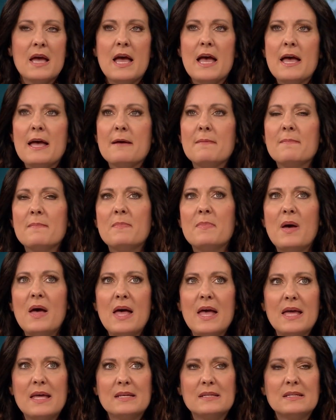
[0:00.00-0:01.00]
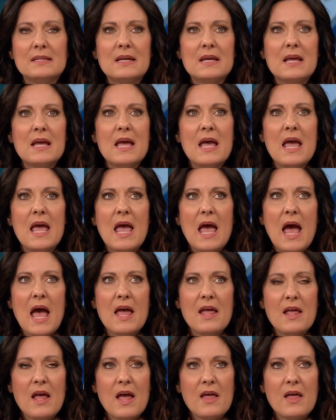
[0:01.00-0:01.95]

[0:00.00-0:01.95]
Um, but I,